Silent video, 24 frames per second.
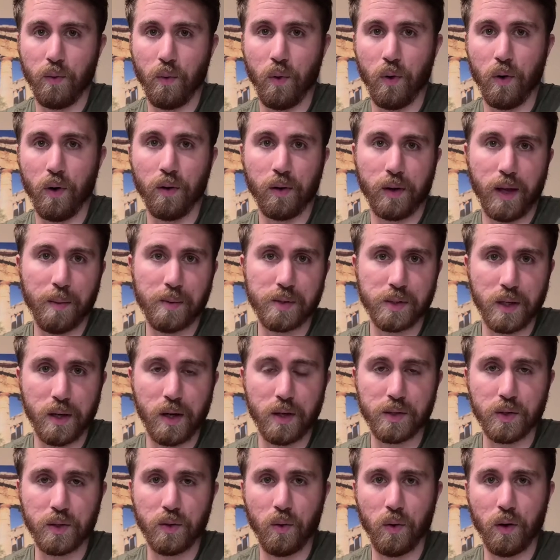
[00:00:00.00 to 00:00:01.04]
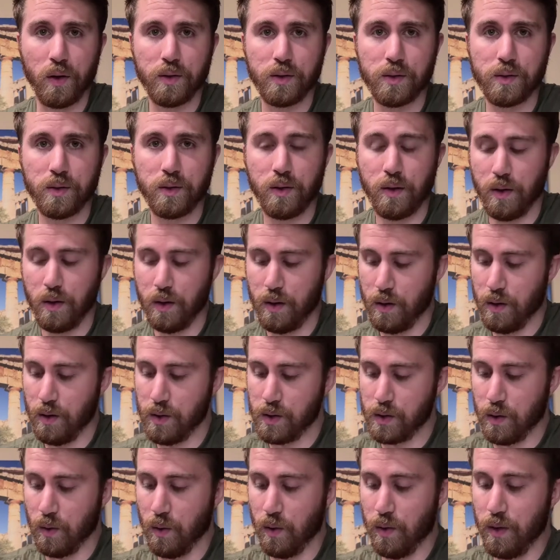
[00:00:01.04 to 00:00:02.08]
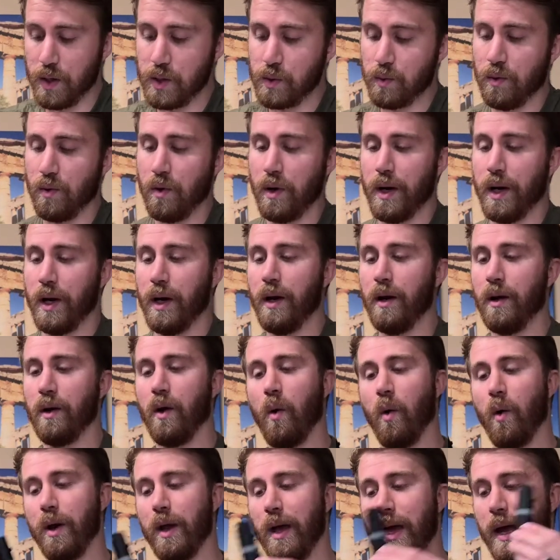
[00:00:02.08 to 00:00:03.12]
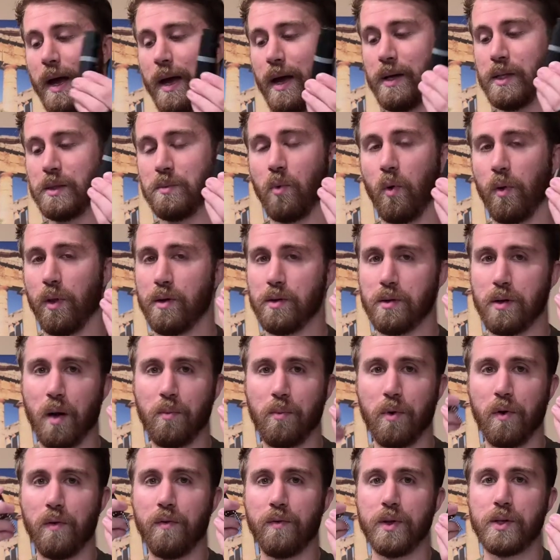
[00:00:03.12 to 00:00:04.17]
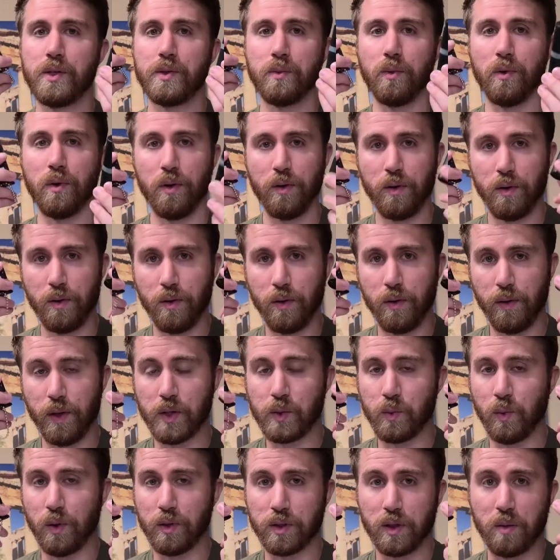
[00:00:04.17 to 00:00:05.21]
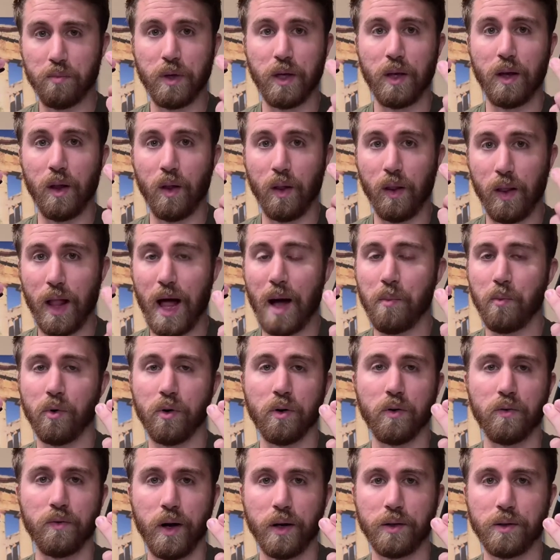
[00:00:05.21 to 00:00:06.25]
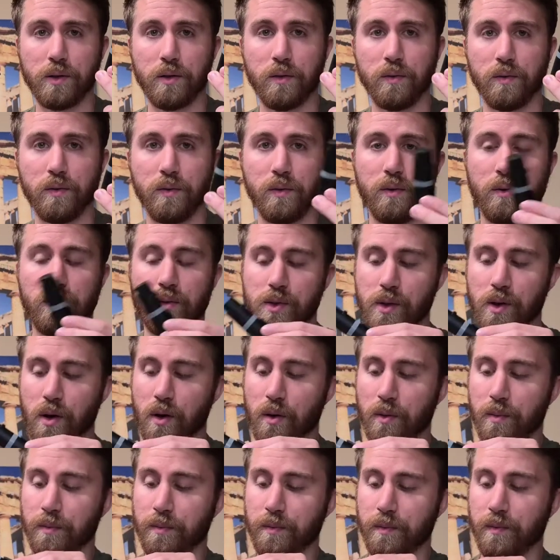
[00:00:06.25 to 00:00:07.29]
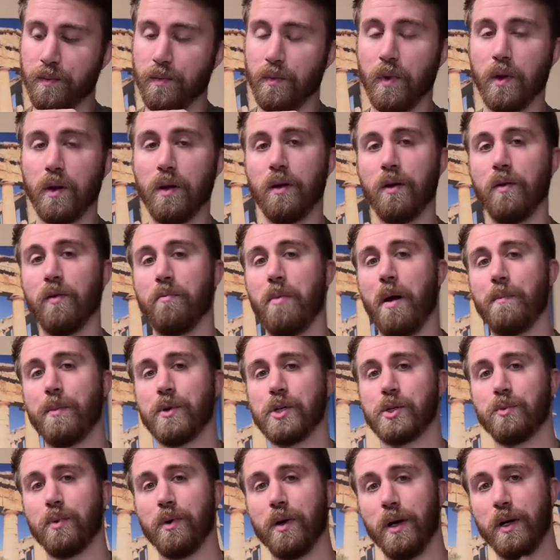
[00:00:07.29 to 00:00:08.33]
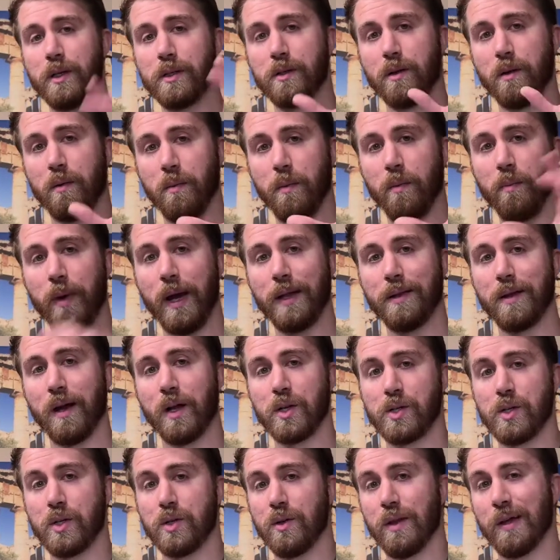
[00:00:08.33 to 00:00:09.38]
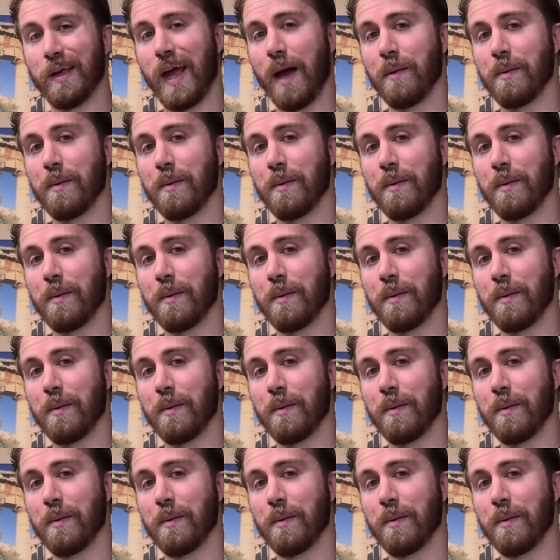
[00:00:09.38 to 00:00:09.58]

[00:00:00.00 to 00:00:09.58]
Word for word: for capsaicinoids. So this one right here already has more than double this one. This one's going to be a lot more effective. So pepper sprays, pay attention to the